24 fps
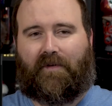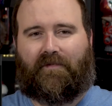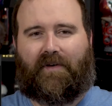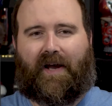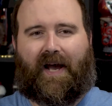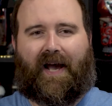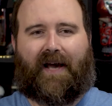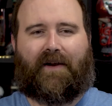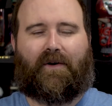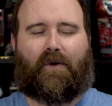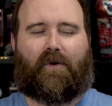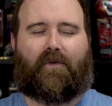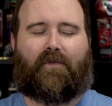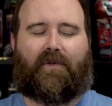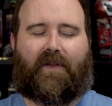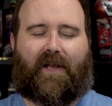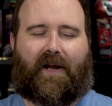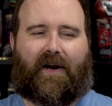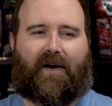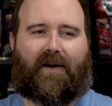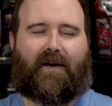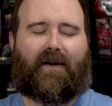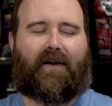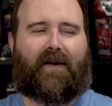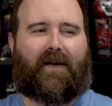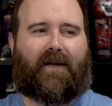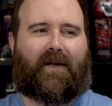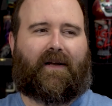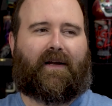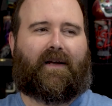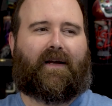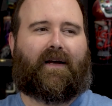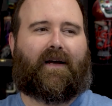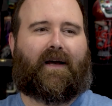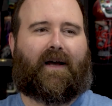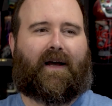we've had over there
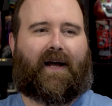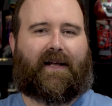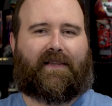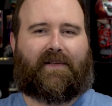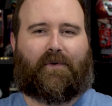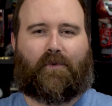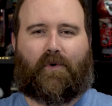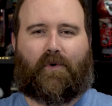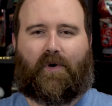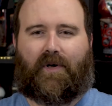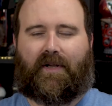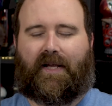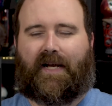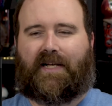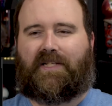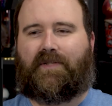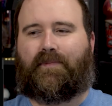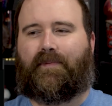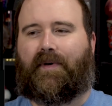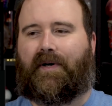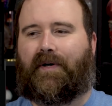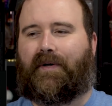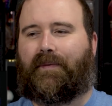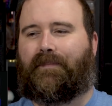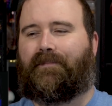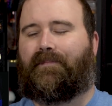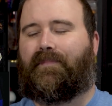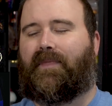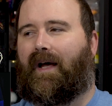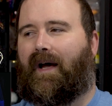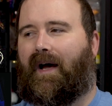at the World Expo.